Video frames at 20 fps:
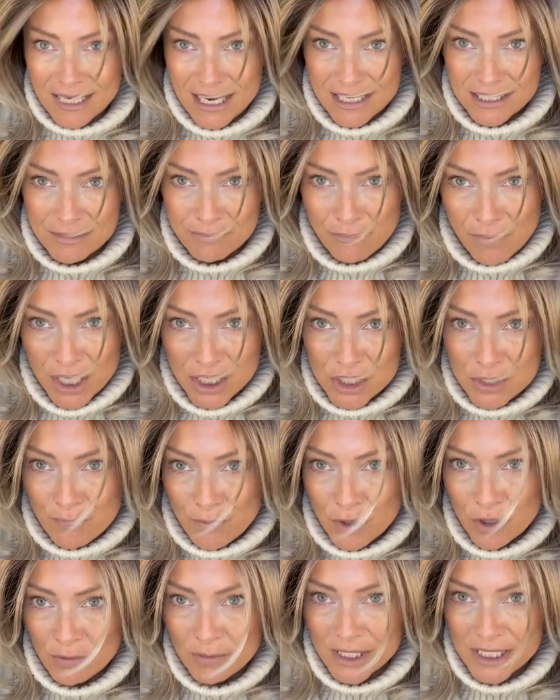as much
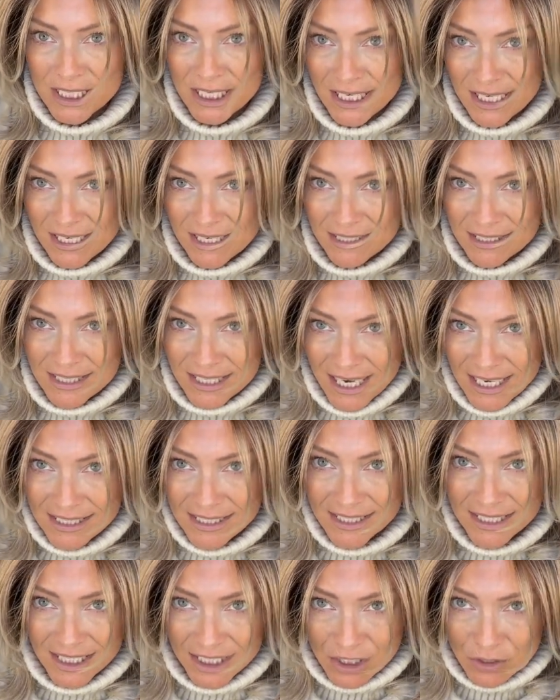permatease
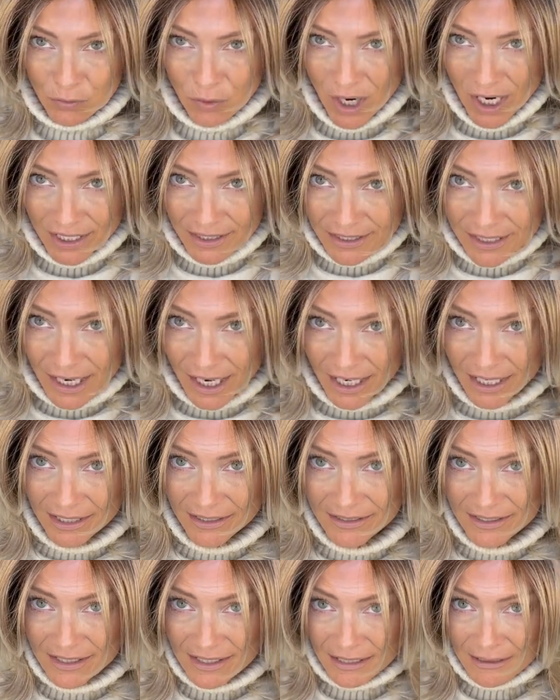as this one
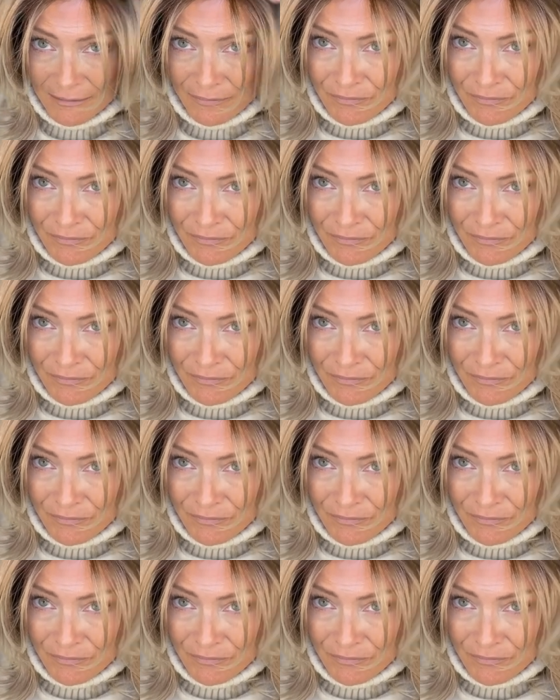does.